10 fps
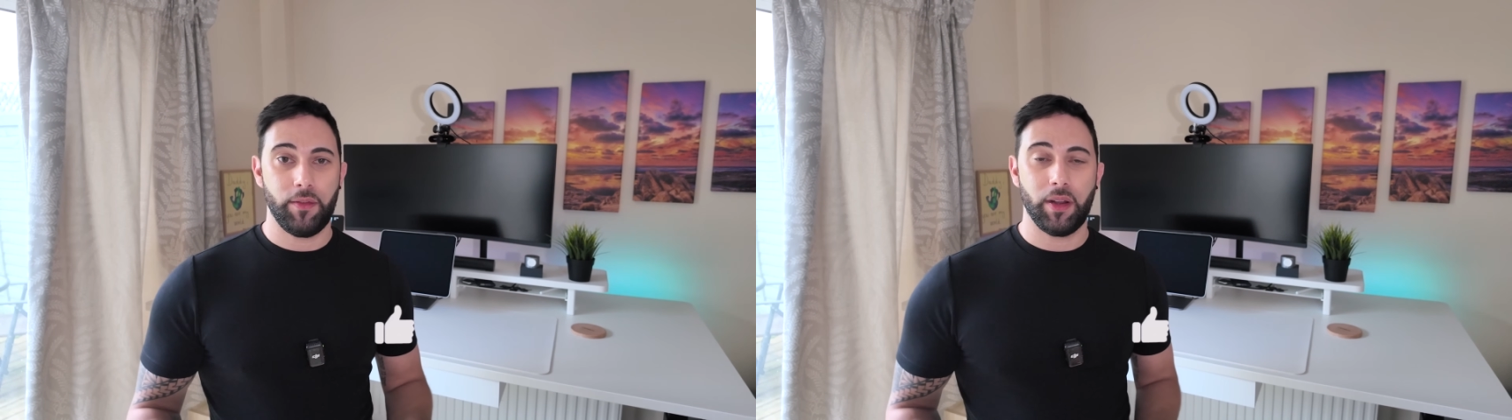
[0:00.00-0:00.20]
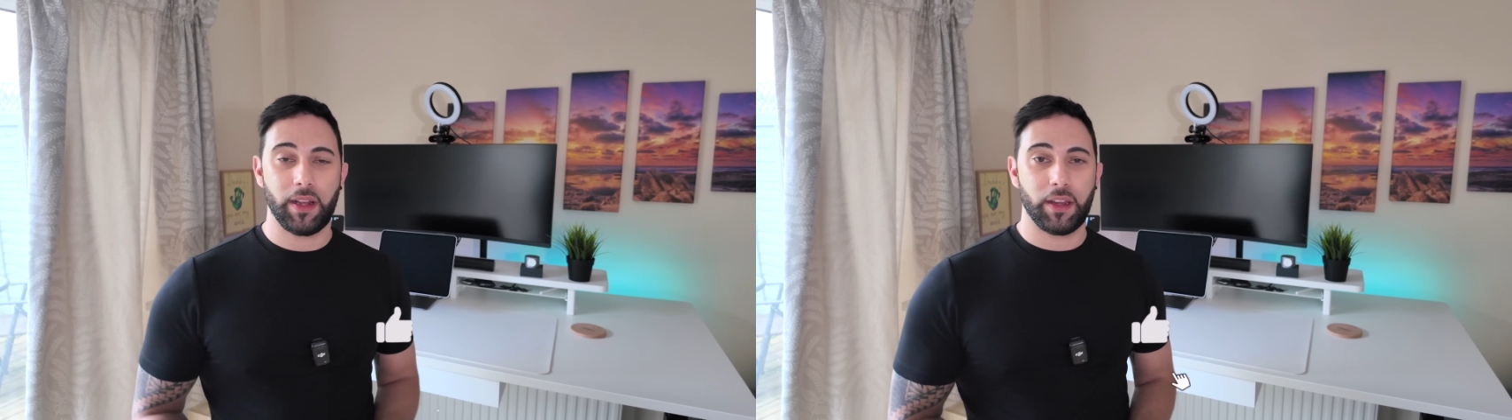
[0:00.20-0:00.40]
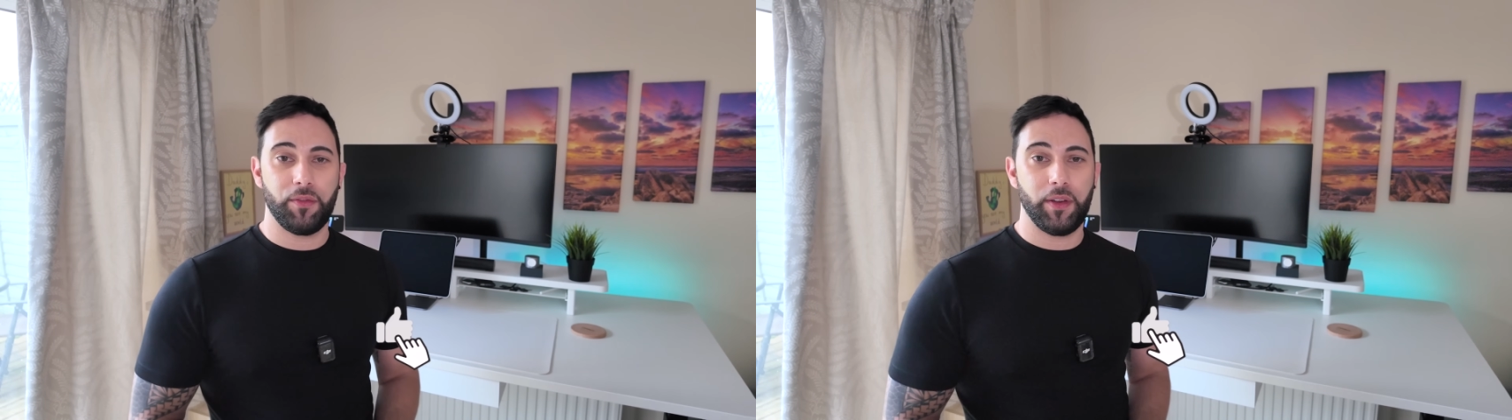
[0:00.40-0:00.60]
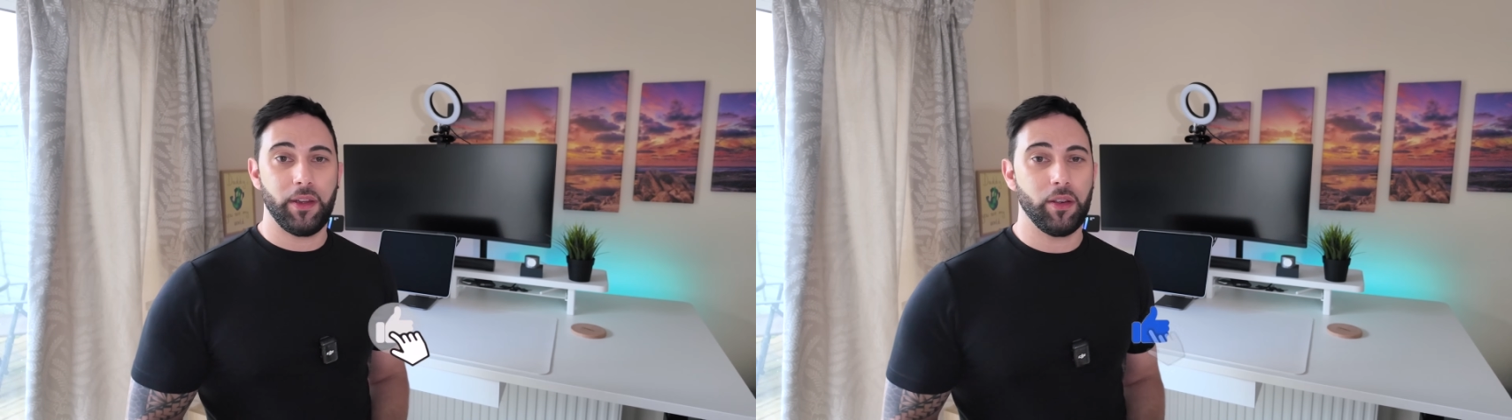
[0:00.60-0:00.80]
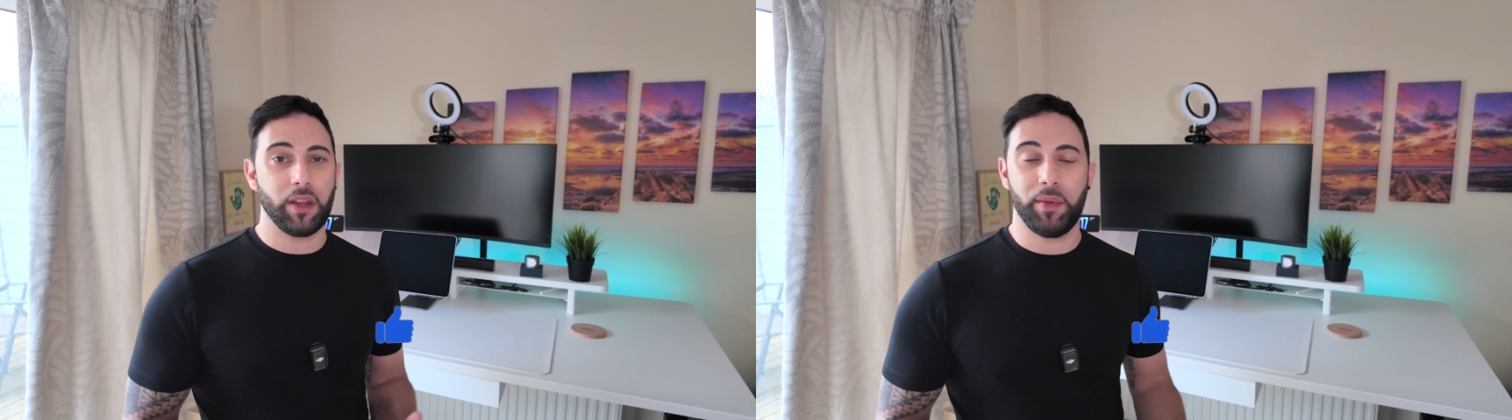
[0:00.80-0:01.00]
If you liked this
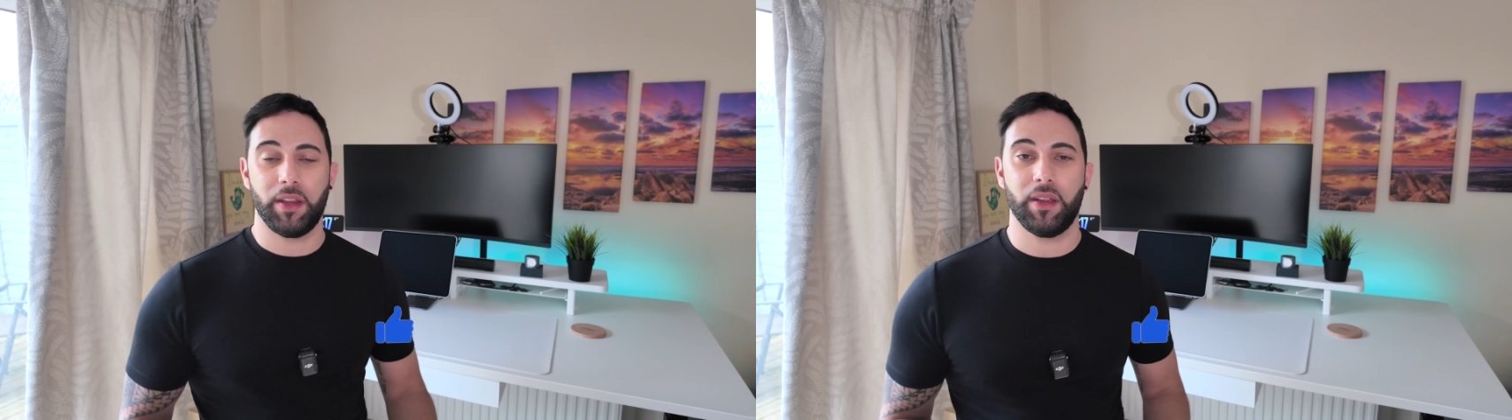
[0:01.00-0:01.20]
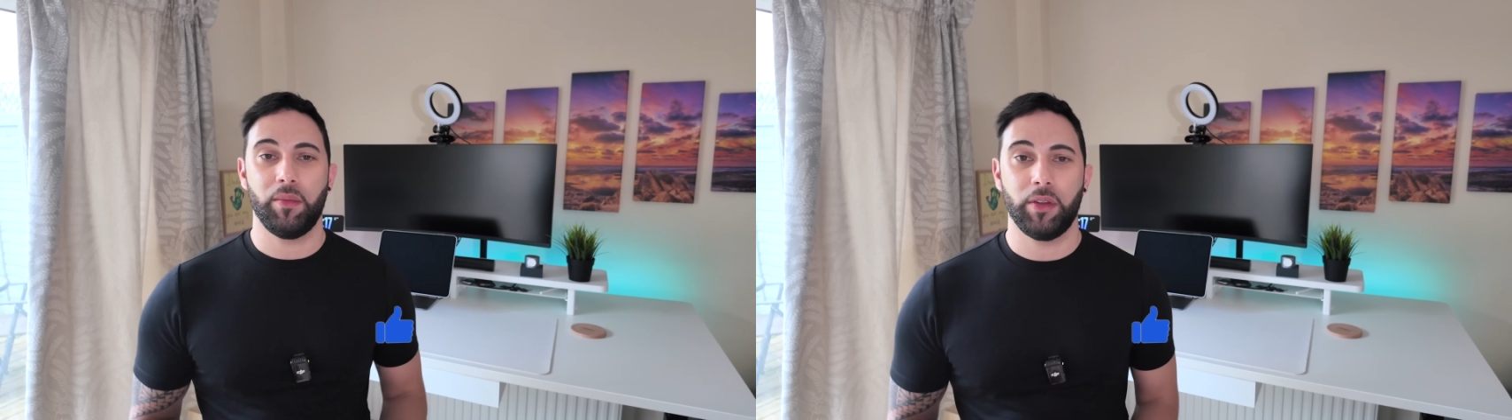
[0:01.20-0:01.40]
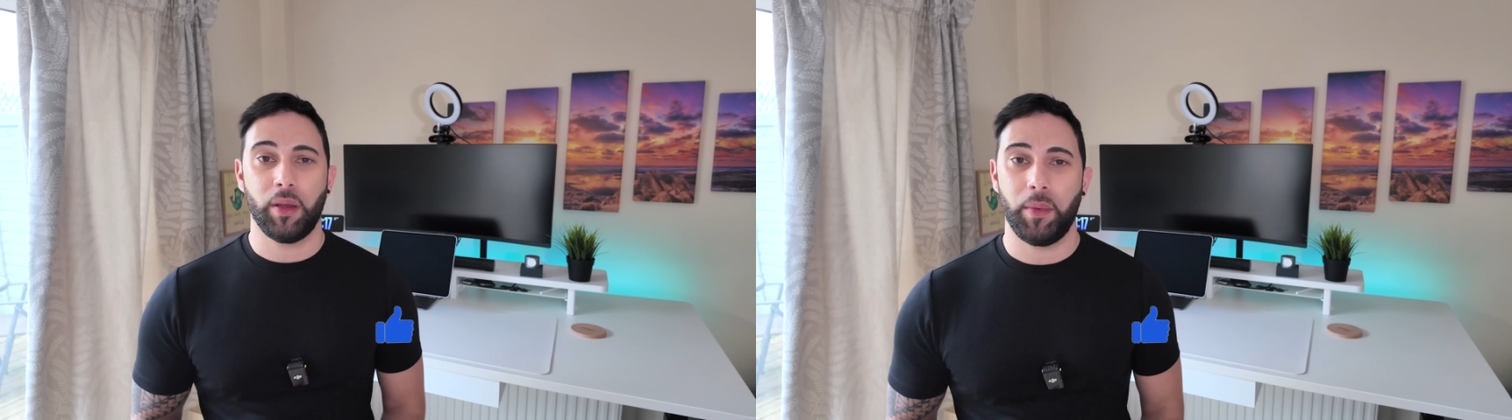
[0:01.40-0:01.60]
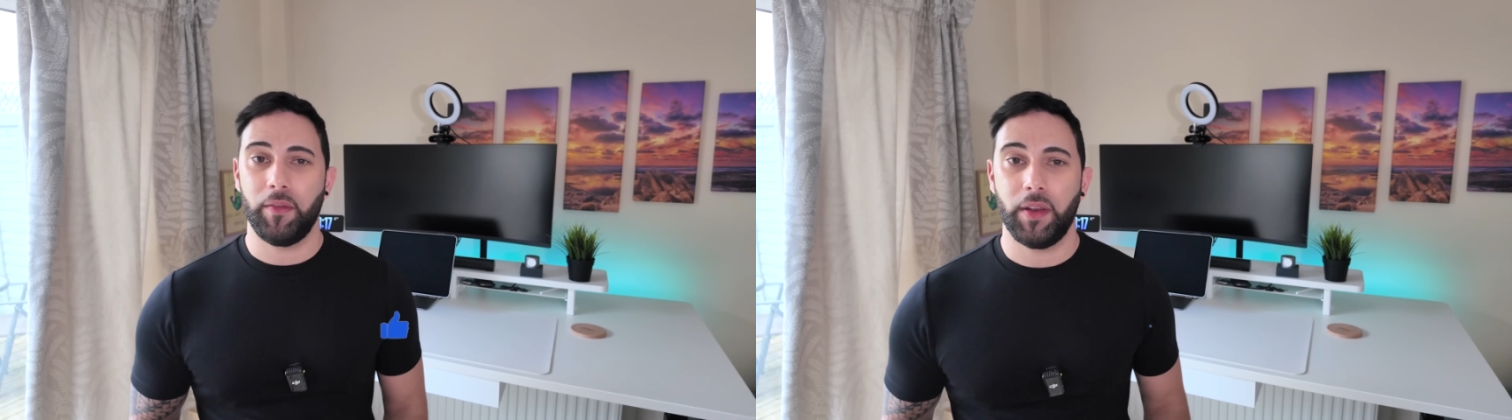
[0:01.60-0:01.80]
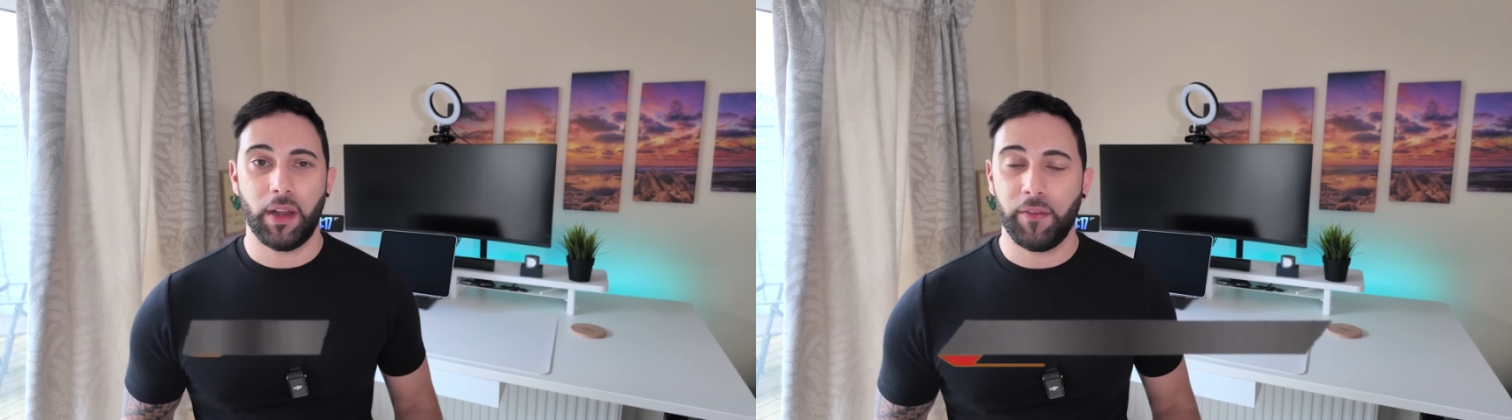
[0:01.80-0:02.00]
video, give me a thumbs up.
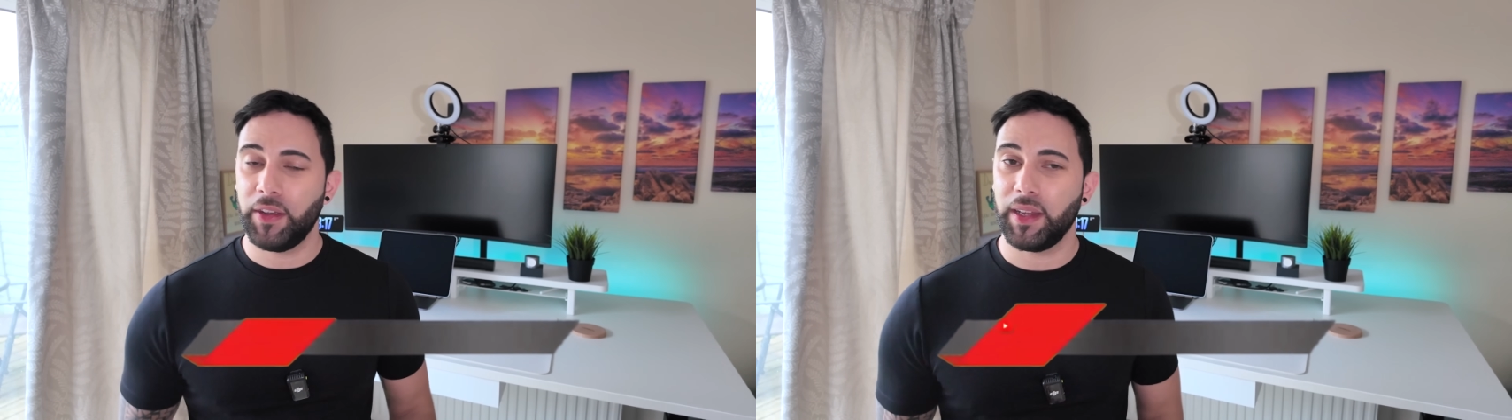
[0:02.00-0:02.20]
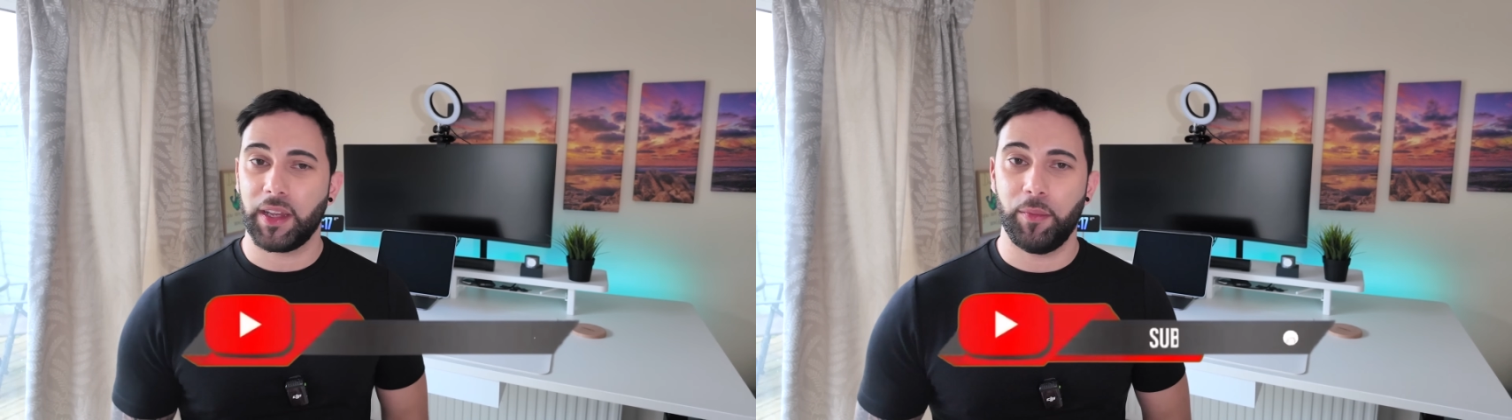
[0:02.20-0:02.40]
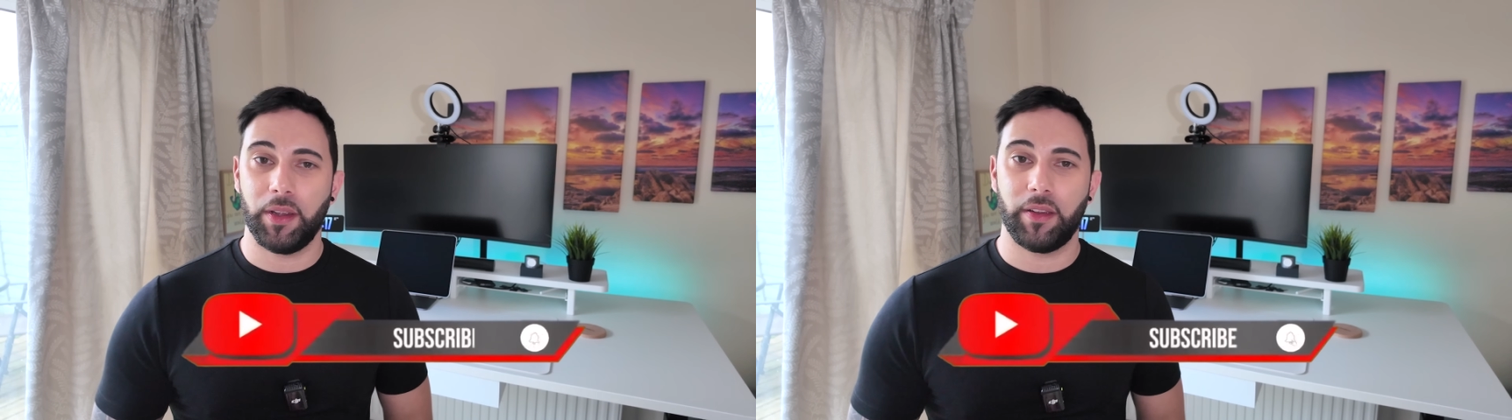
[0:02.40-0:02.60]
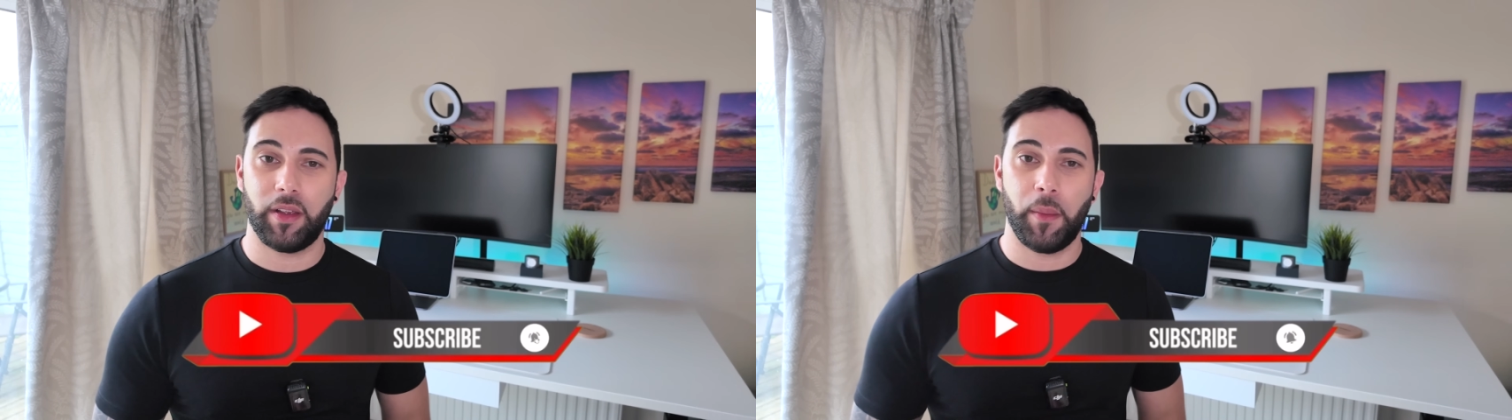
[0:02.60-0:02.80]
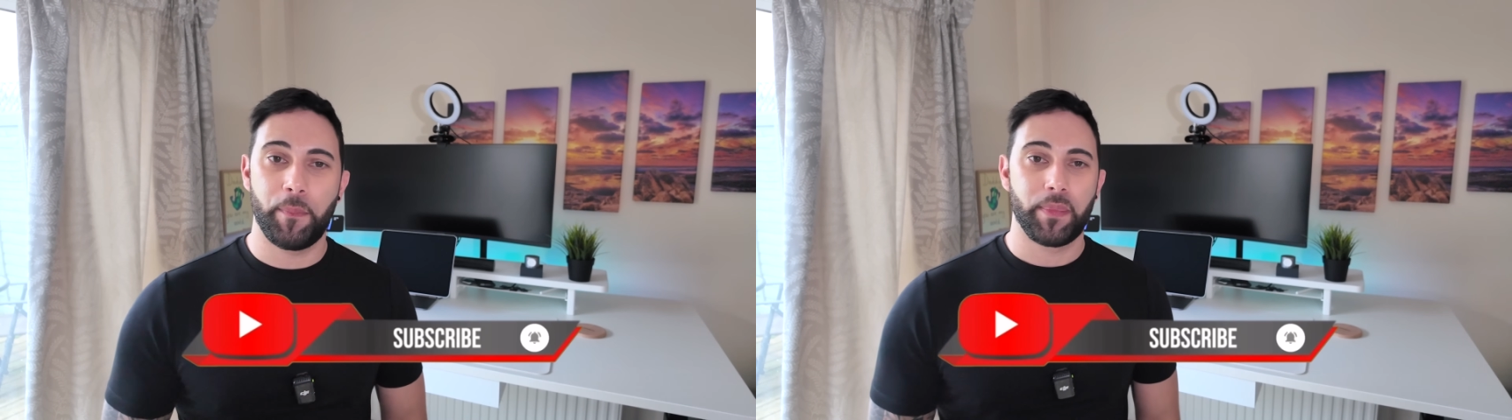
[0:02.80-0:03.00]
If you loved it, give me a
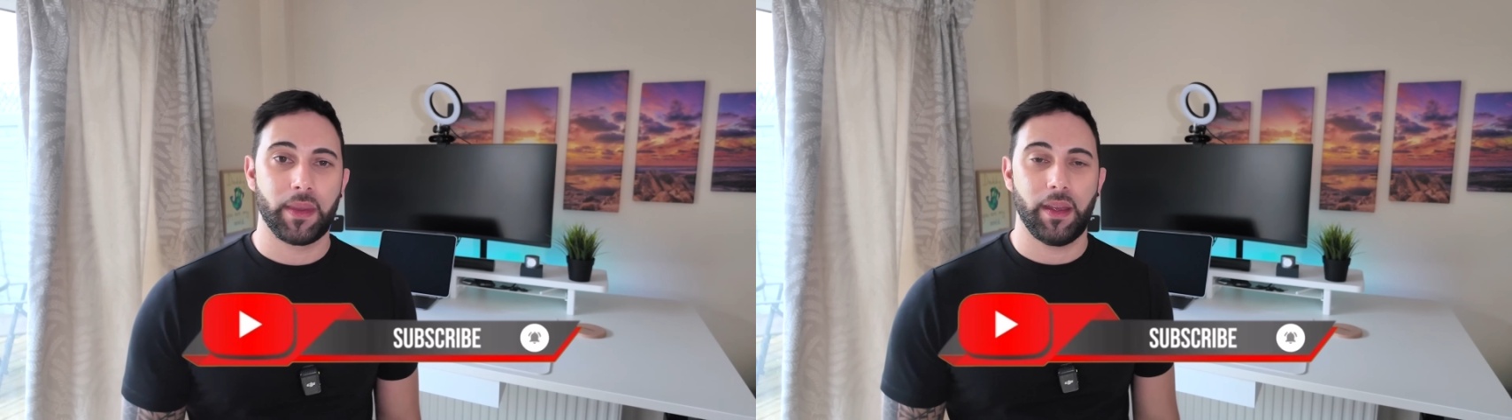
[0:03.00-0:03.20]
sub.